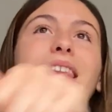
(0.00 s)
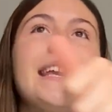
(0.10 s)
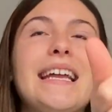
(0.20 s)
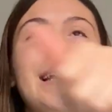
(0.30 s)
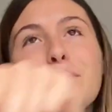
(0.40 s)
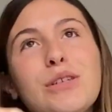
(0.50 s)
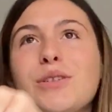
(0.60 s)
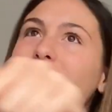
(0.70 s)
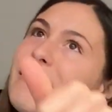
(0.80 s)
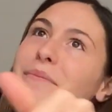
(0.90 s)
And I'm just
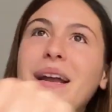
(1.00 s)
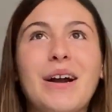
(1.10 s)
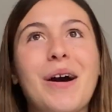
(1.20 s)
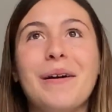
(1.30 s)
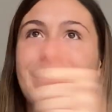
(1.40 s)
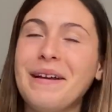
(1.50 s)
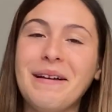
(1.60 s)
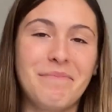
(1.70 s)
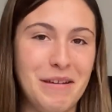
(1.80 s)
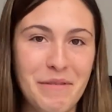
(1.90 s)
driving my car.
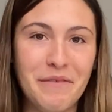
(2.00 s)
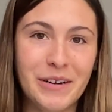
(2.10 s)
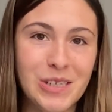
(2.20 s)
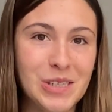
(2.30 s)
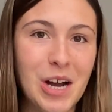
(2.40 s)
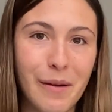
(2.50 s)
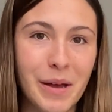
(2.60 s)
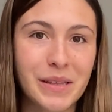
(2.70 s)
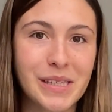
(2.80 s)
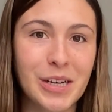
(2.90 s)
Me and my friends talk
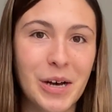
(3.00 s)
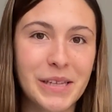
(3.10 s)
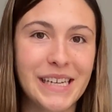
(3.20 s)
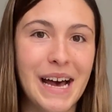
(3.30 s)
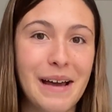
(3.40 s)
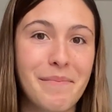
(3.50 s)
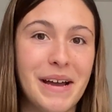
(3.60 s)
about this all the time.